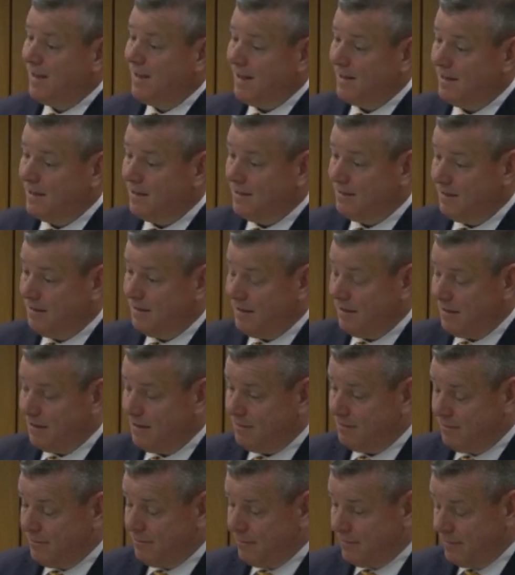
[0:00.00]
And
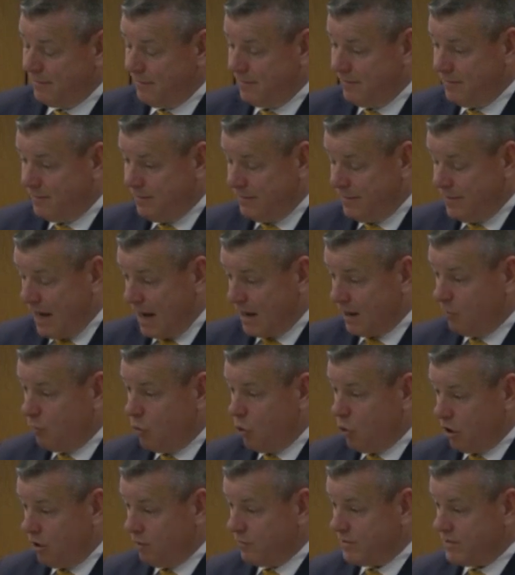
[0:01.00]
the Declan
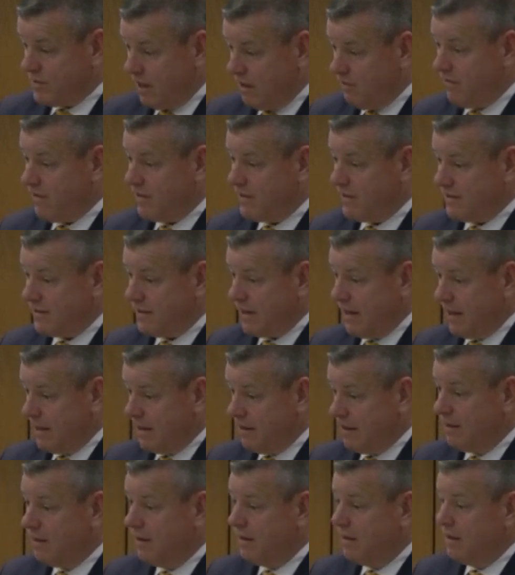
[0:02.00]
Morgan himself has
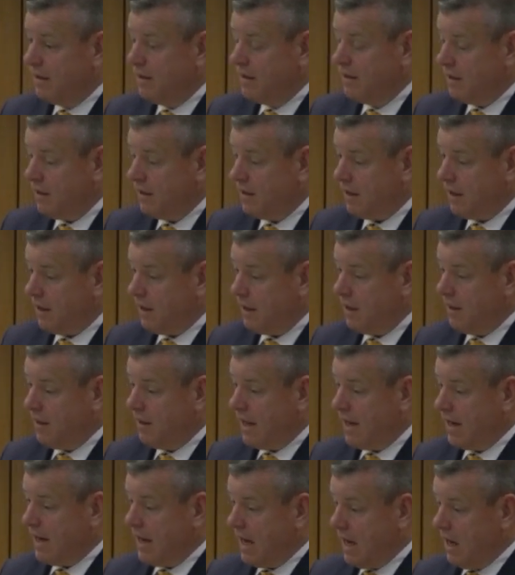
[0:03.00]
said
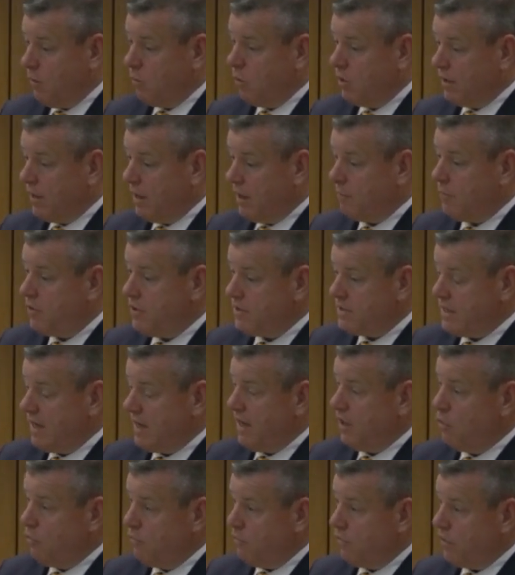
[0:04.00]
that he will not
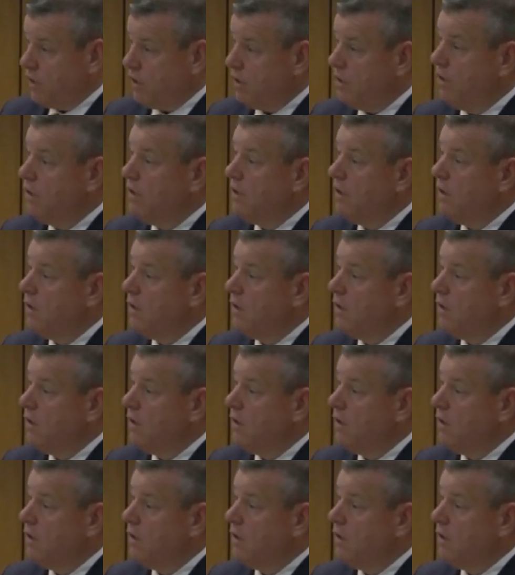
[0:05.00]
preside over